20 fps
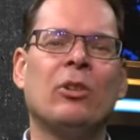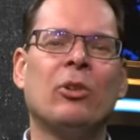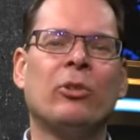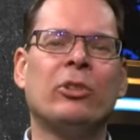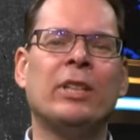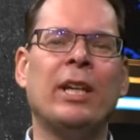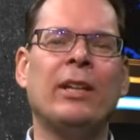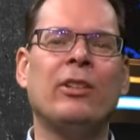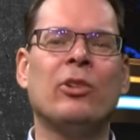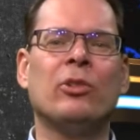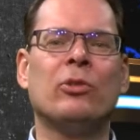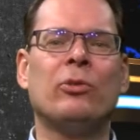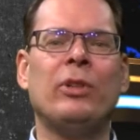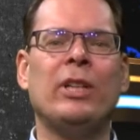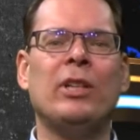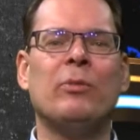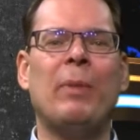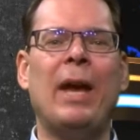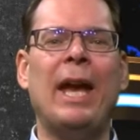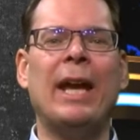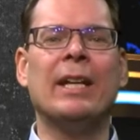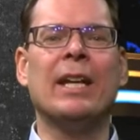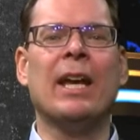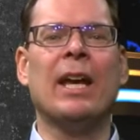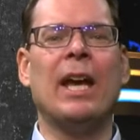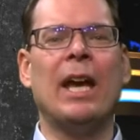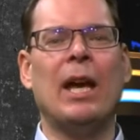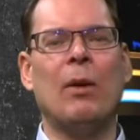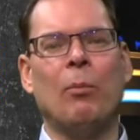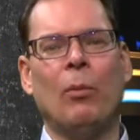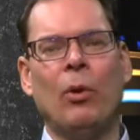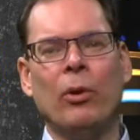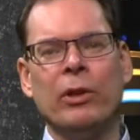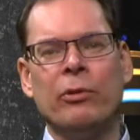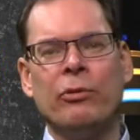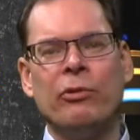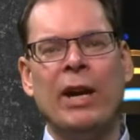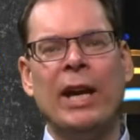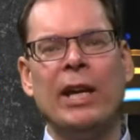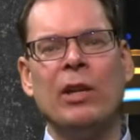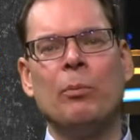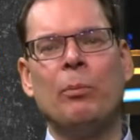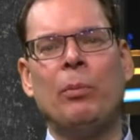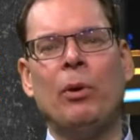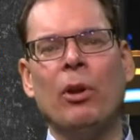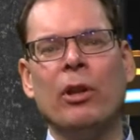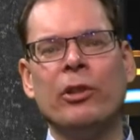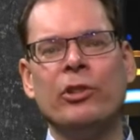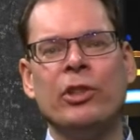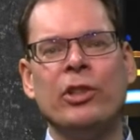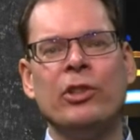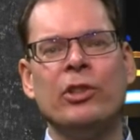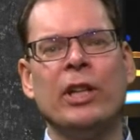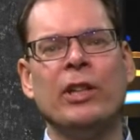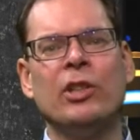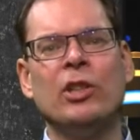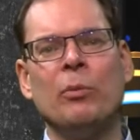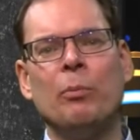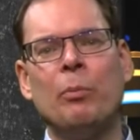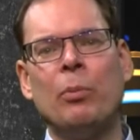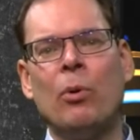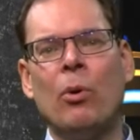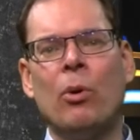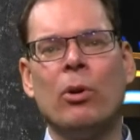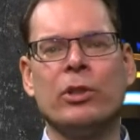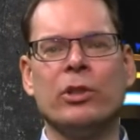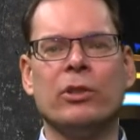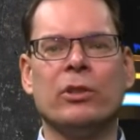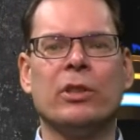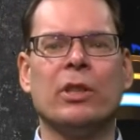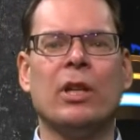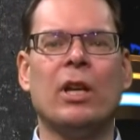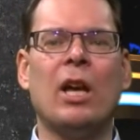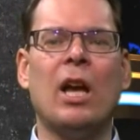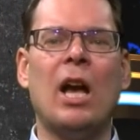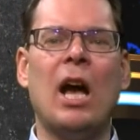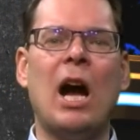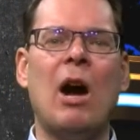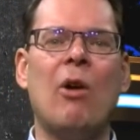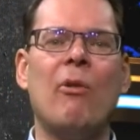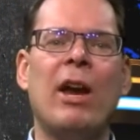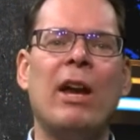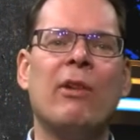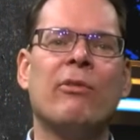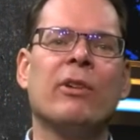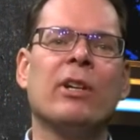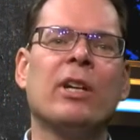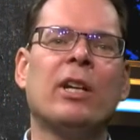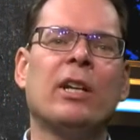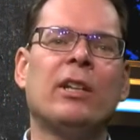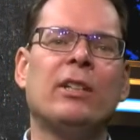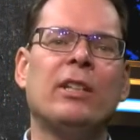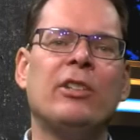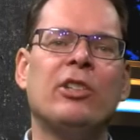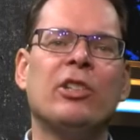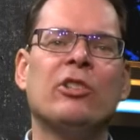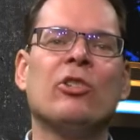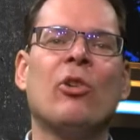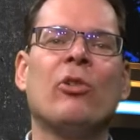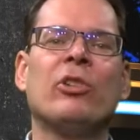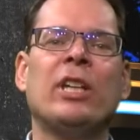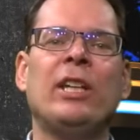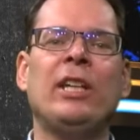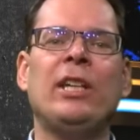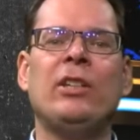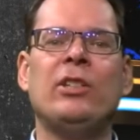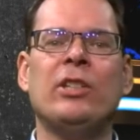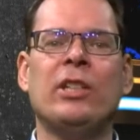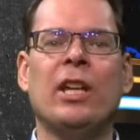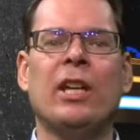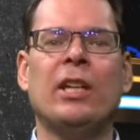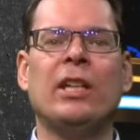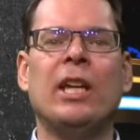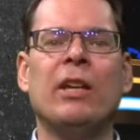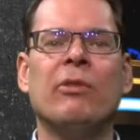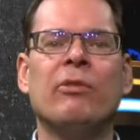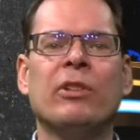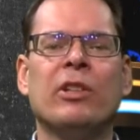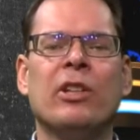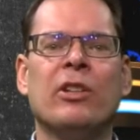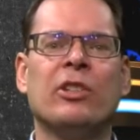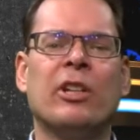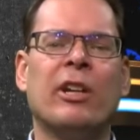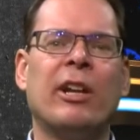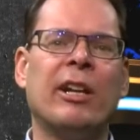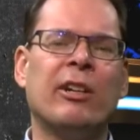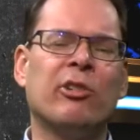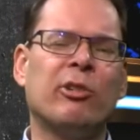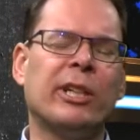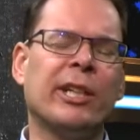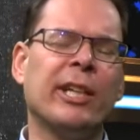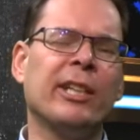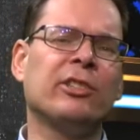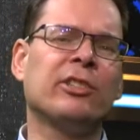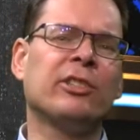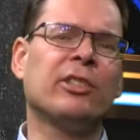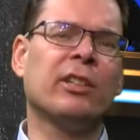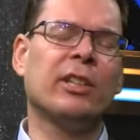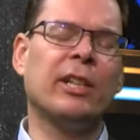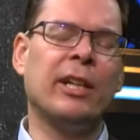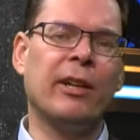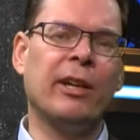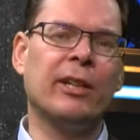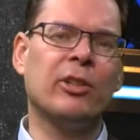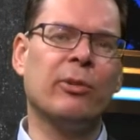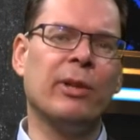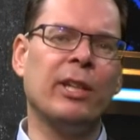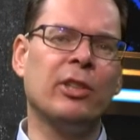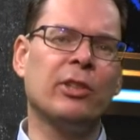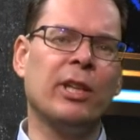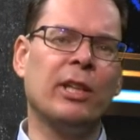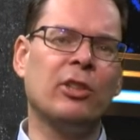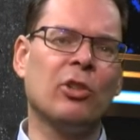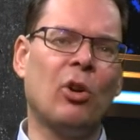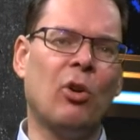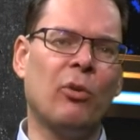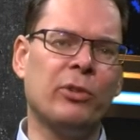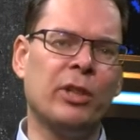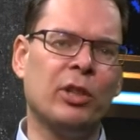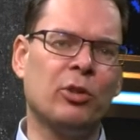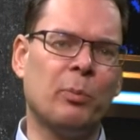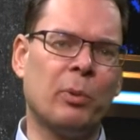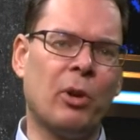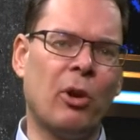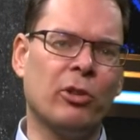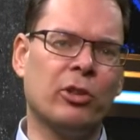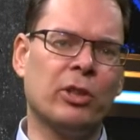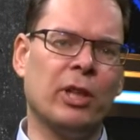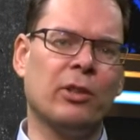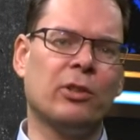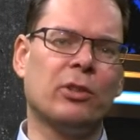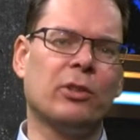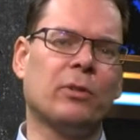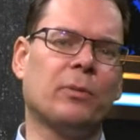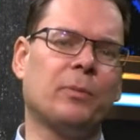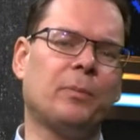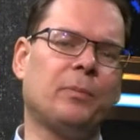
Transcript: continuous feedback and modifying policies is important. However, this is not easy, given the characteristics of this process.